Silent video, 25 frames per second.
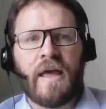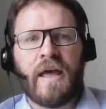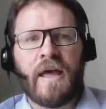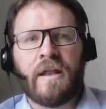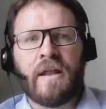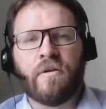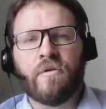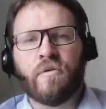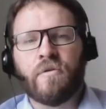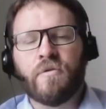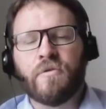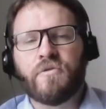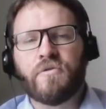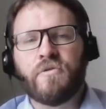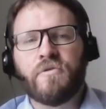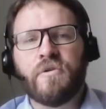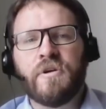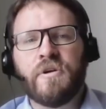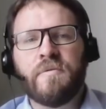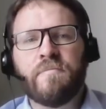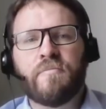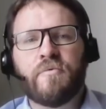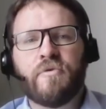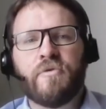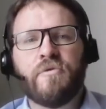And
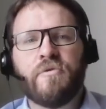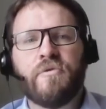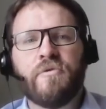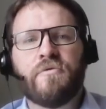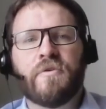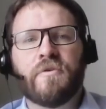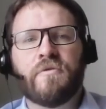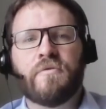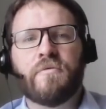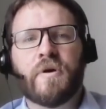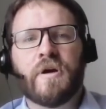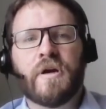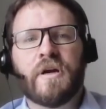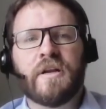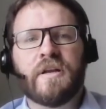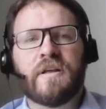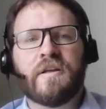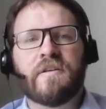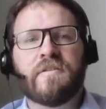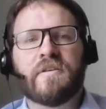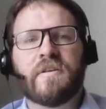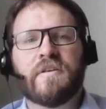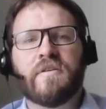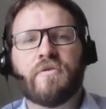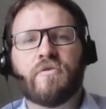also improve
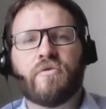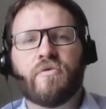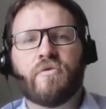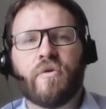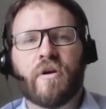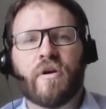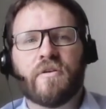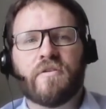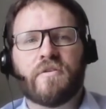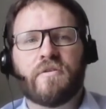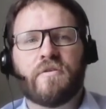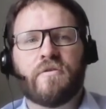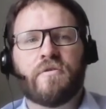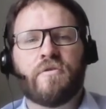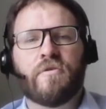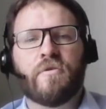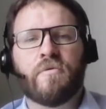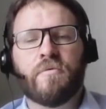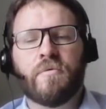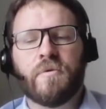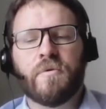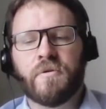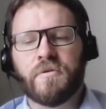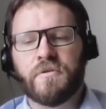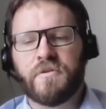awareness and trust
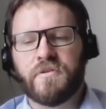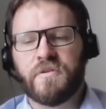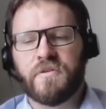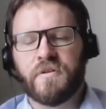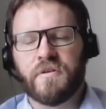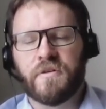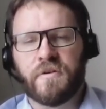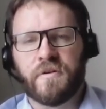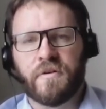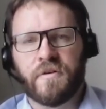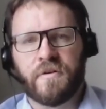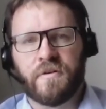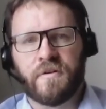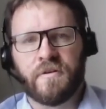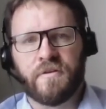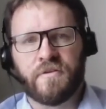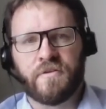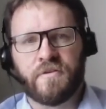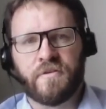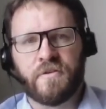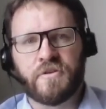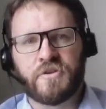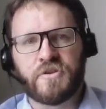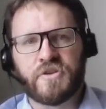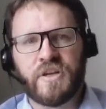towards
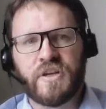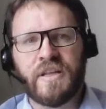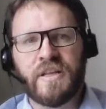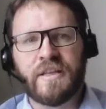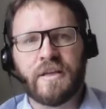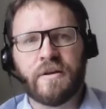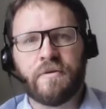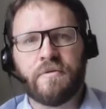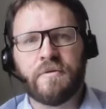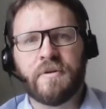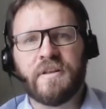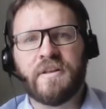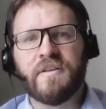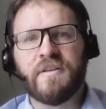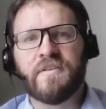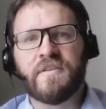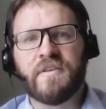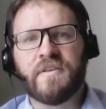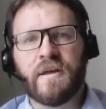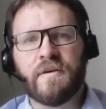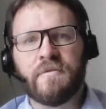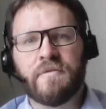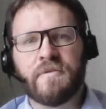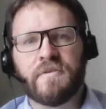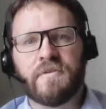such integrated
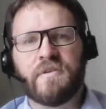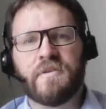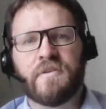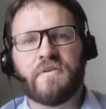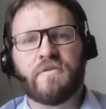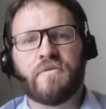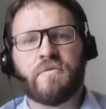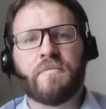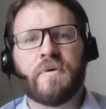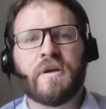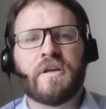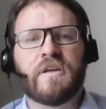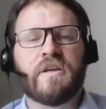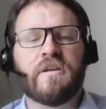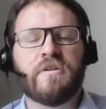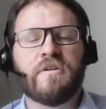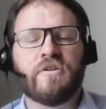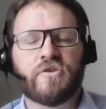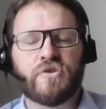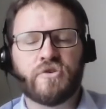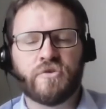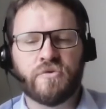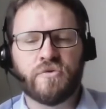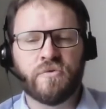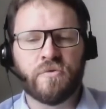services. So
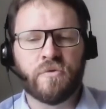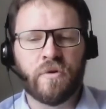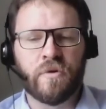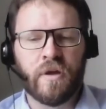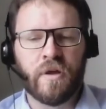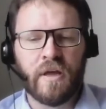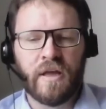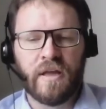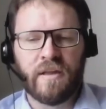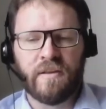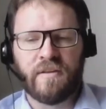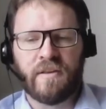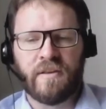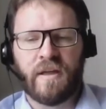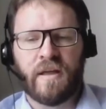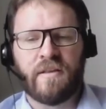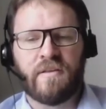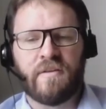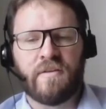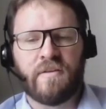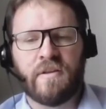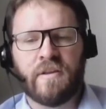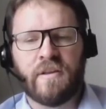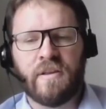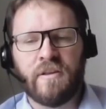making sure
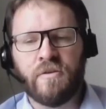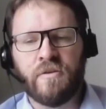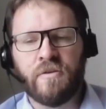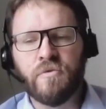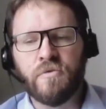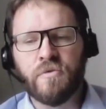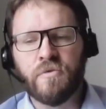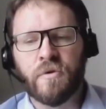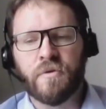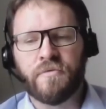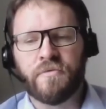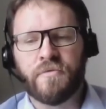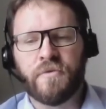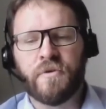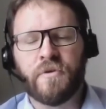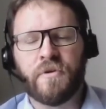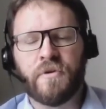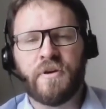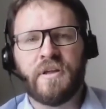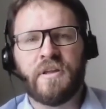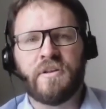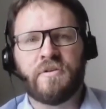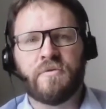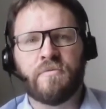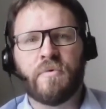that the new
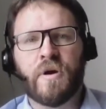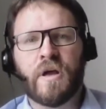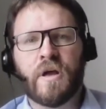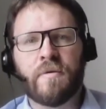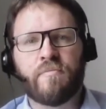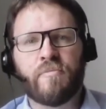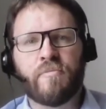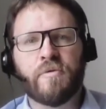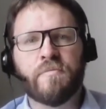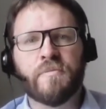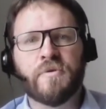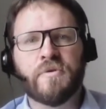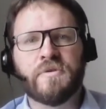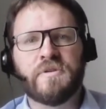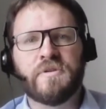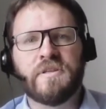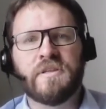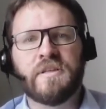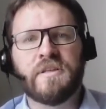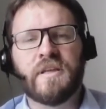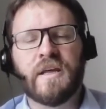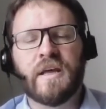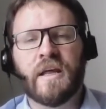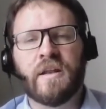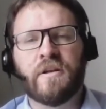offer is well
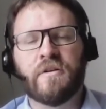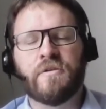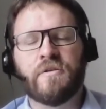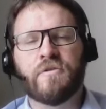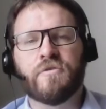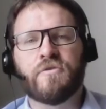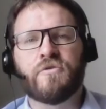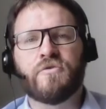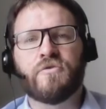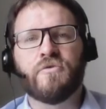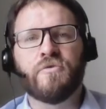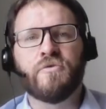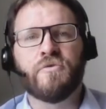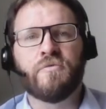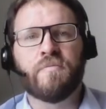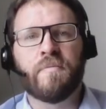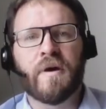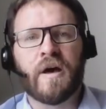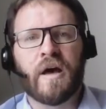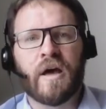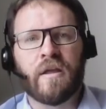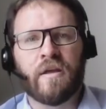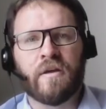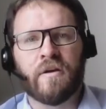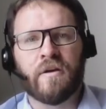promoted and understood
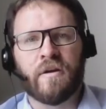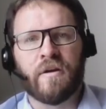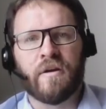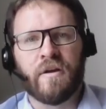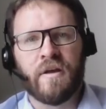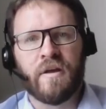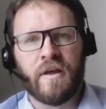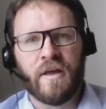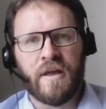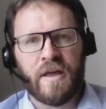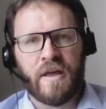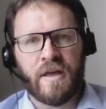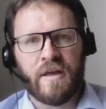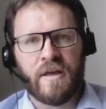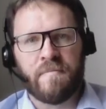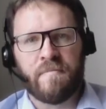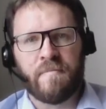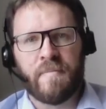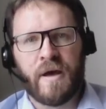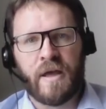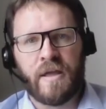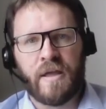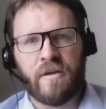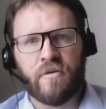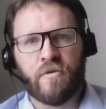by
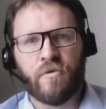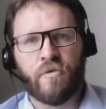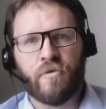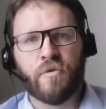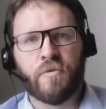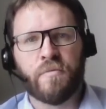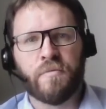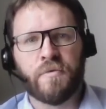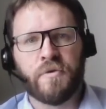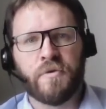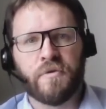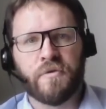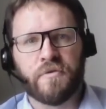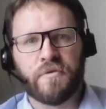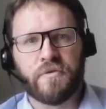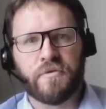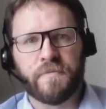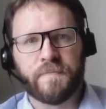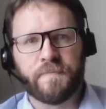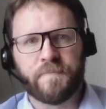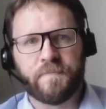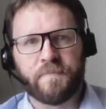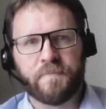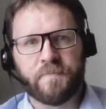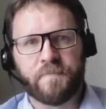homeowners.